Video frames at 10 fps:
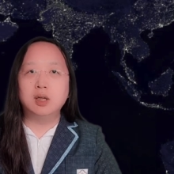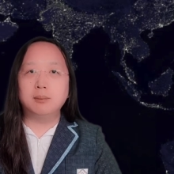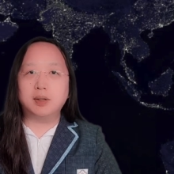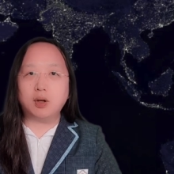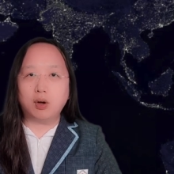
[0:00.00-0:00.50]

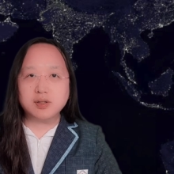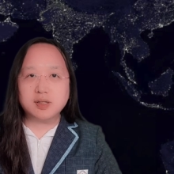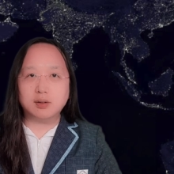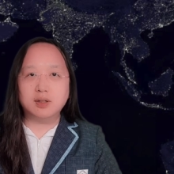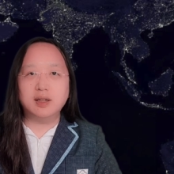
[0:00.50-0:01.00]
but
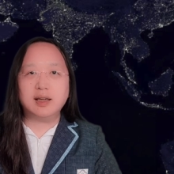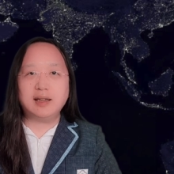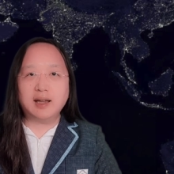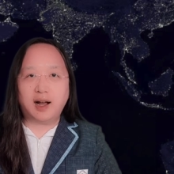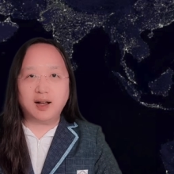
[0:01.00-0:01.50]
also
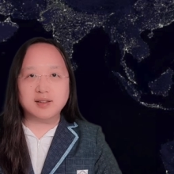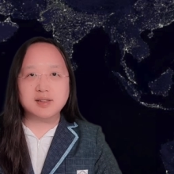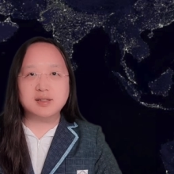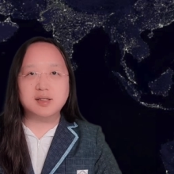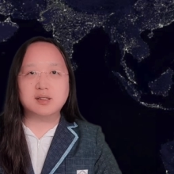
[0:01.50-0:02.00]

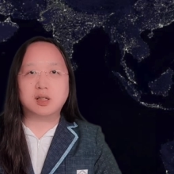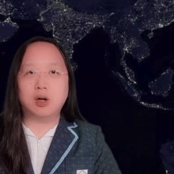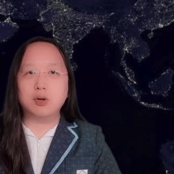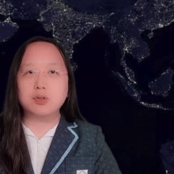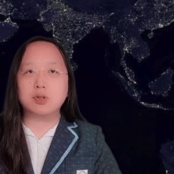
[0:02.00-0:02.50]
enhance this
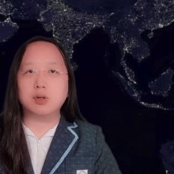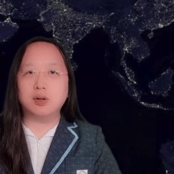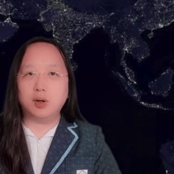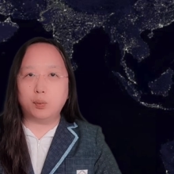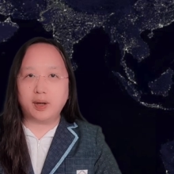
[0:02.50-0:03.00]

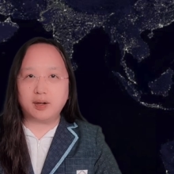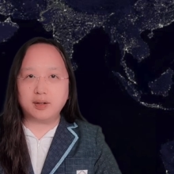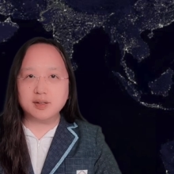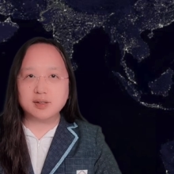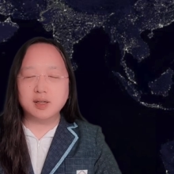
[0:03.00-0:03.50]
cultural
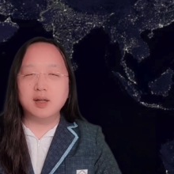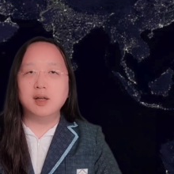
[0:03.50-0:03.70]
awareness